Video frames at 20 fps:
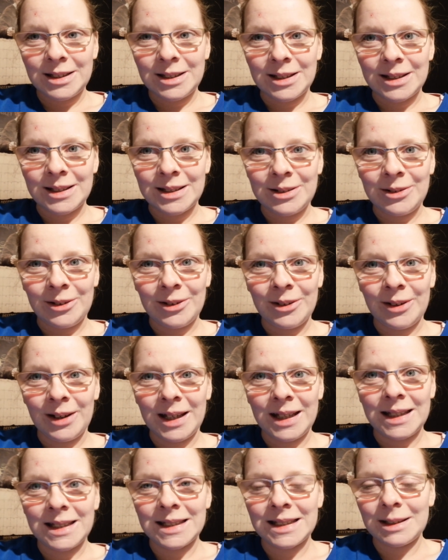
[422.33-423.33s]
just not
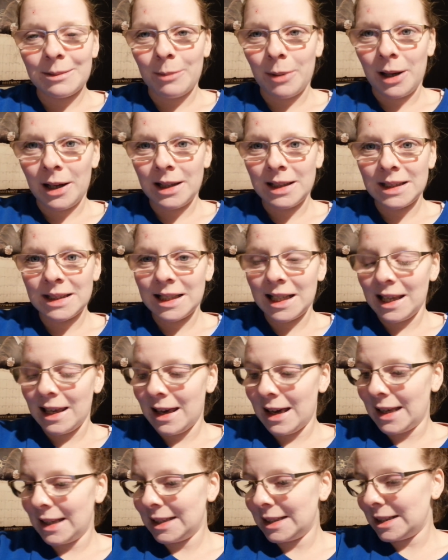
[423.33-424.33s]
nice. But
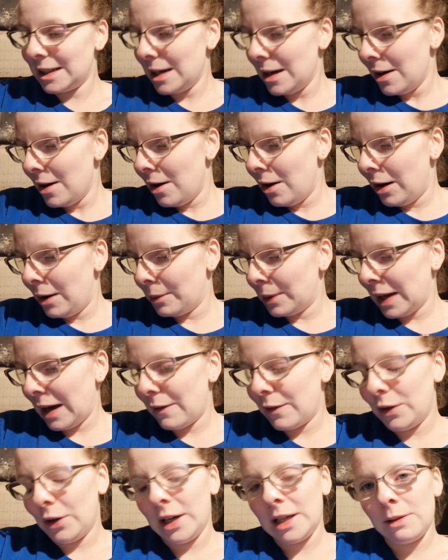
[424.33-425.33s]
yes, I'm gonna have
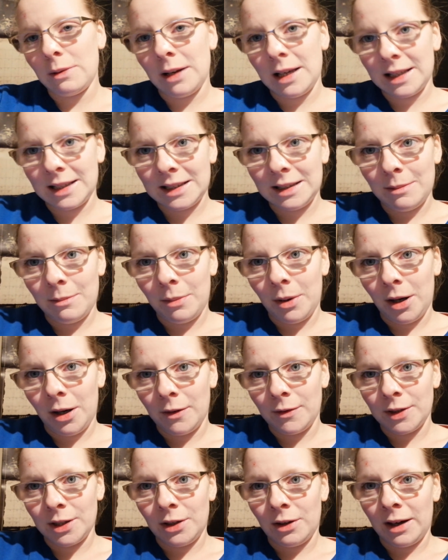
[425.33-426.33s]
a nice relaxing bath
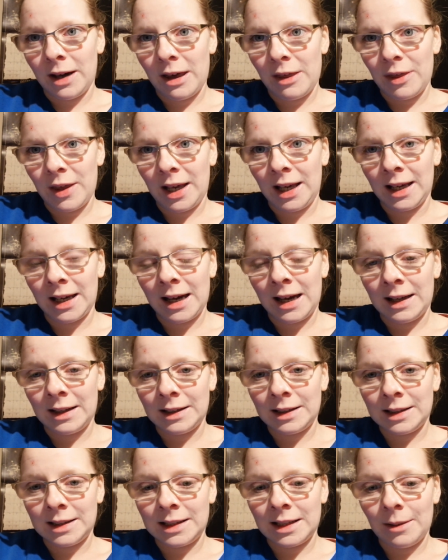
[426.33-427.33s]
tonight, I think,
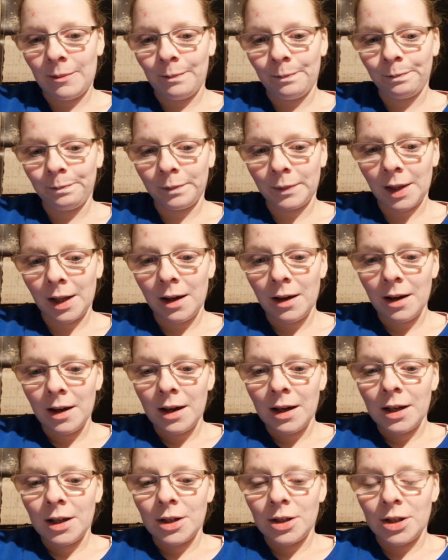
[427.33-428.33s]
and
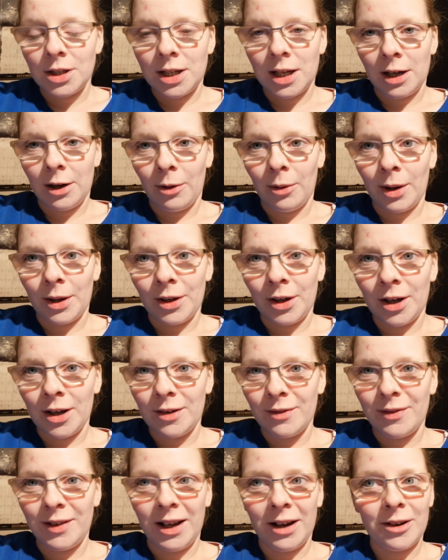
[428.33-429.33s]
chill and
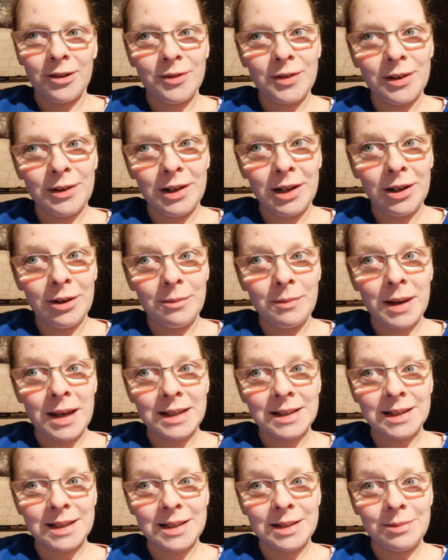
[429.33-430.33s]
hopefully I'll feel a lot
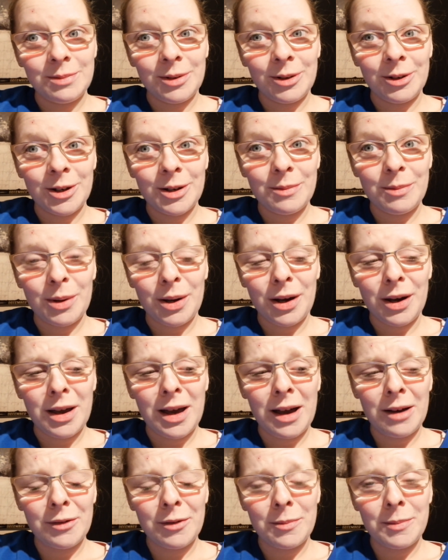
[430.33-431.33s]
better tomorrow. But I
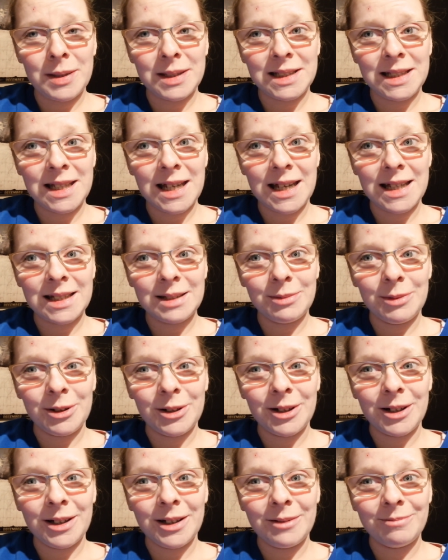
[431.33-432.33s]
have a busy day
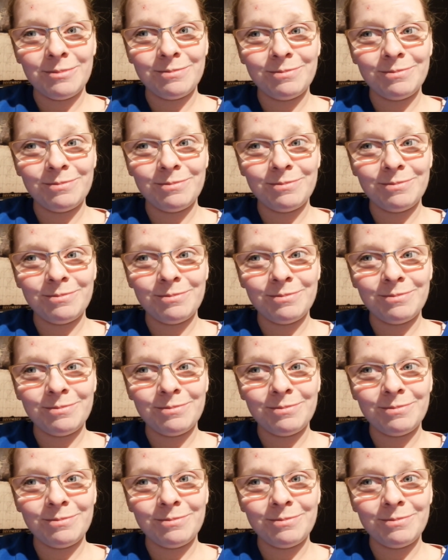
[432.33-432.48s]
tomorrow.